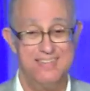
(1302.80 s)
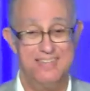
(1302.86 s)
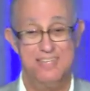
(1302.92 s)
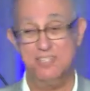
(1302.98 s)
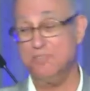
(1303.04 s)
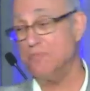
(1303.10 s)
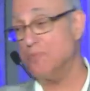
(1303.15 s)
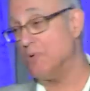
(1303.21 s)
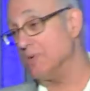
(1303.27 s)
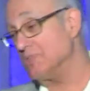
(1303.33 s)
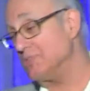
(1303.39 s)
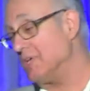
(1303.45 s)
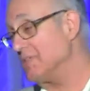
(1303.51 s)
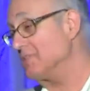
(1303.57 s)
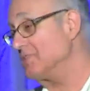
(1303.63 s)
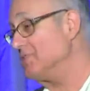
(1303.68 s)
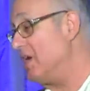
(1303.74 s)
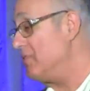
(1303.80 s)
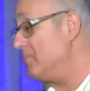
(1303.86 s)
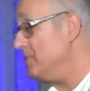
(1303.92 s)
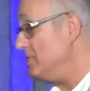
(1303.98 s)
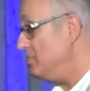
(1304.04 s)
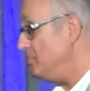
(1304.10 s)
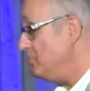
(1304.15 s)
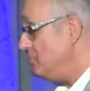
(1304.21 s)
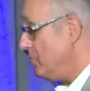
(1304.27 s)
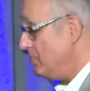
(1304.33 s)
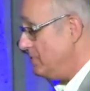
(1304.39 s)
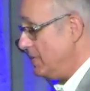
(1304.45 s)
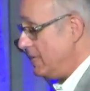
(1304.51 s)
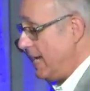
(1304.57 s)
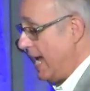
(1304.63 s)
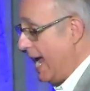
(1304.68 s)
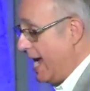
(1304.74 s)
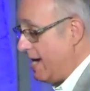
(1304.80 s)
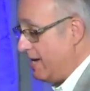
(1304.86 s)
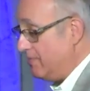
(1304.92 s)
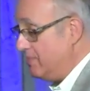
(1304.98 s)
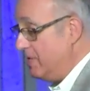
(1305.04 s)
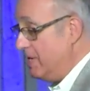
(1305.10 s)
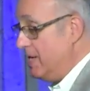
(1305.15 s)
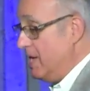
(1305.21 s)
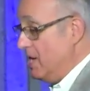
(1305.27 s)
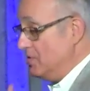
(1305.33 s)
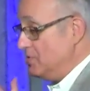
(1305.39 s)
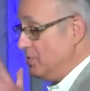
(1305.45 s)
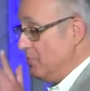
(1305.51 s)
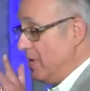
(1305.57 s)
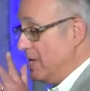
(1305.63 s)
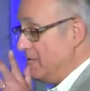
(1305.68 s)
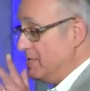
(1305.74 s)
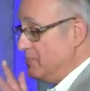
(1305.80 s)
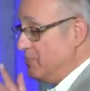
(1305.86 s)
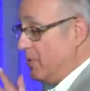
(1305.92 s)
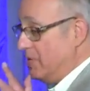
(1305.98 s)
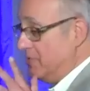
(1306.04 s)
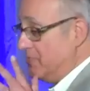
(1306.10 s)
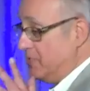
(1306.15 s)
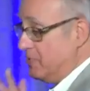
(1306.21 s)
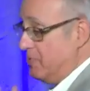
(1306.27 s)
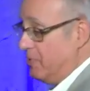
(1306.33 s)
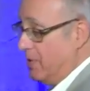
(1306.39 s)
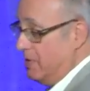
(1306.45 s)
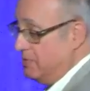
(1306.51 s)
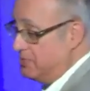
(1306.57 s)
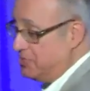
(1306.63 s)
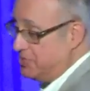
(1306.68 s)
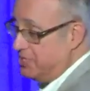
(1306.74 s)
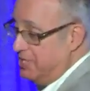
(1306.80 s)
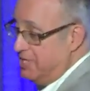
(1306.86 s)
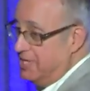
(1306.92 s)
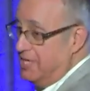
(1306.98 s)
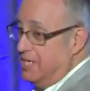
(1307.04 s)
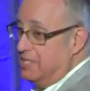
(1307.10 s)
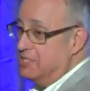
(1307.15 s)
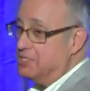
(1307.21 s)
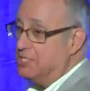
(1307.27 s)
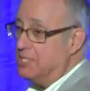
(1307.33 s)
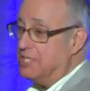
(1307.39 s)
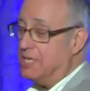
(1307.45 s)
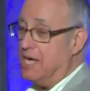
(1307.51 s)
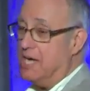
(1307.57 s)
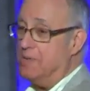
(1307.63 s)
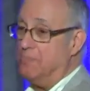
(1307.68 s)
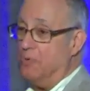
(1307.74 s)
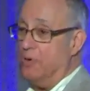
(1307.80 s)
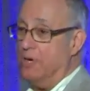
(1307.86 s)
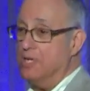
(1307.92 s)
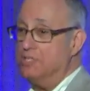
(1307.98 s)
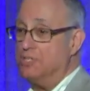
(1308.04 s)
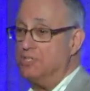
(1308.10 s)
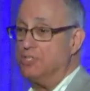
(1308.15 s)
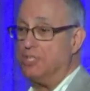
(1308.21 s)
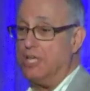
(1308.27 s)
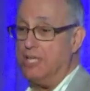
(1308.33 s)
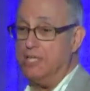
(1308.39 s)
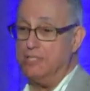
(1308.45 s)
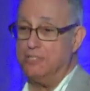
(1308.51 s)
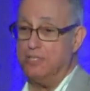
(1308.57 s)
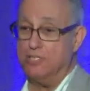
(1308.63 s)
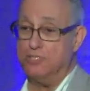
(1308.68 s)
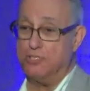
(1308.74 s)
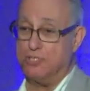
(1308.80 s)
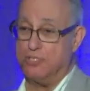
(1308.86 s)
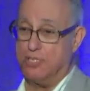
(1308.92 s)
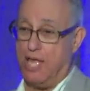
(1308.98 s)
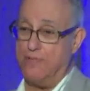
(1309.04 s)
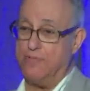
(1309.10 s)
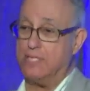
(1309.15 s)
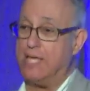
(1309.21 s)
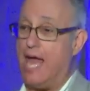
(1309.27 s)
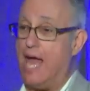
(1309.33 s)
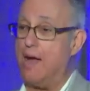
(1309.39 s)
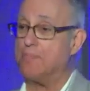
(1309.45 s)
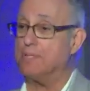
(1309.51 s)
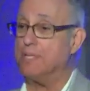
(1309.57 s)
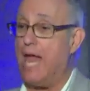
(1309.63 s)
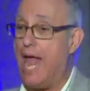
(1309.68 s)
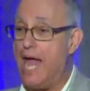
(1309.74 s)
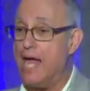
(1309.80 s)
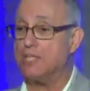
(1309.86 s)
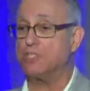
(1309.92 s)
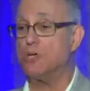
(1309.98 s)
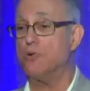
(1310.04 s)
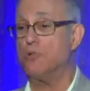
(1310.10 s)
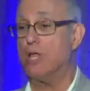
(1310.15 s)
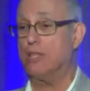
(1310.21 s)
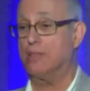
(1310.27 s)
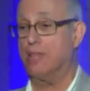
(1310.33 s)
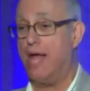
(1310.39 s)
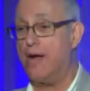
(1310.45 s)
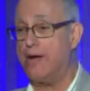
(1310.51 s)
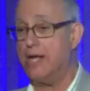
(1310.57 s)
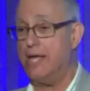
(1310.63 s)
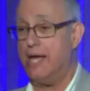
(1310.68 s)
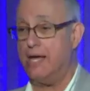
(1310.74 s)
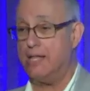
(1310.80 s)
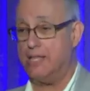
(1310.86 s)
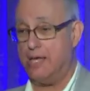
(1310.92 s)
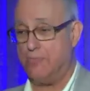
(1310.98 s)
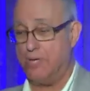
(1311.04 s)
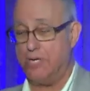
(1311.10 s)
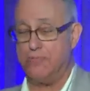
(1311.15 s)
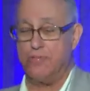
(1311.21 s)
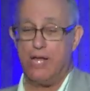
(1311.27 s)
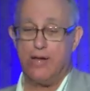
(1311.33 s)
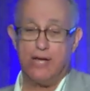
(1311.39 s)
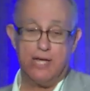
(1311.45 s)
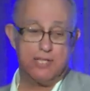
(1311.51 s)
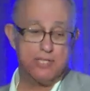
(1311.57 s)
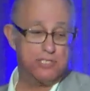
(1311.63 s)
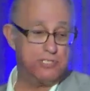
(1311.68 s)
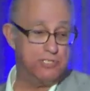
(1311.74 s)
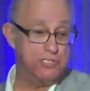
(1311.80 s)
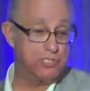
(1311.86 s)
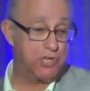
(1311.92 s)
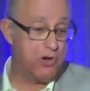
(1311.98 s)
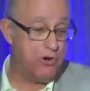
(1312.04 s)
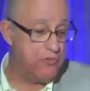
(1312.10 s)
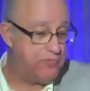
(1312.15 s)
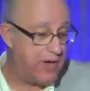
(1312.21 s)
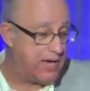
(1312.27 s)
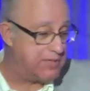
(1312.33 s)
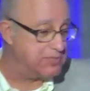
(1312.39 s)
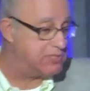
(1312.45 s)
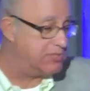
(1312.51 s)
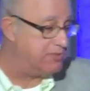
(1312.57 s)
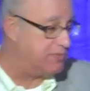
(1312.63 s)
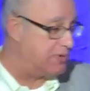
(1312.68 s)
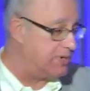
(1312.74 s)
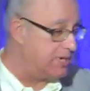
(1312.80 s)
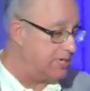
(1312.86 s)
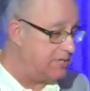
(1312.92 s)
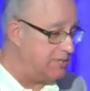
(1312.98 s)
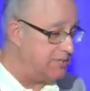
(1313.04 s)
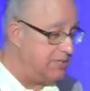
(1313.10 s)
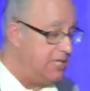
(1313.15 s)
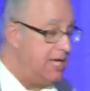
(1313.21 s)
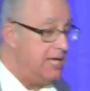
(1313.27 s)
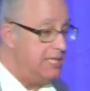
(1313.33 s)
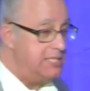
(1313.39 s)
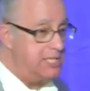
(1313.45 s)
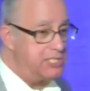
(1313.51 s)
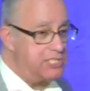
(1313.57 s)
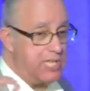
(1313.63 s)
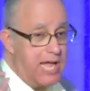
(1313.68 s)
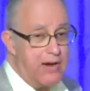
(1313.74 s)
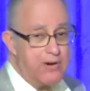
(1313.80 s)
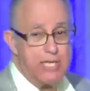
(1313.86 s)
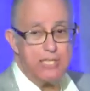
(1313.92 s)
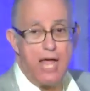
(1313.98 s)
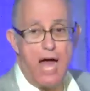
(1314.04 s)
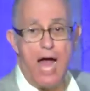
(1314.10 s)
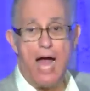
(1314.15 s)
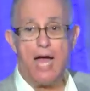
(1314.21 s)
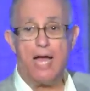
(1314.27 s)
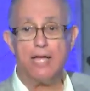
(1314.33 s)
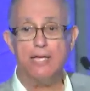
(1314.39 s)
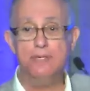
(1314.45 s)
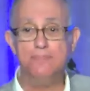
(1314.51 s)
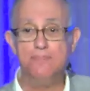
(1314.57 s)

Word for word: It is, of course, selling software that you don't yet have. So one of the wonderful quotes in the Silicon Boys is, is David Kaplan asked Larry, one of Larry Ellison's co-founders of Oracle, does Larry lie?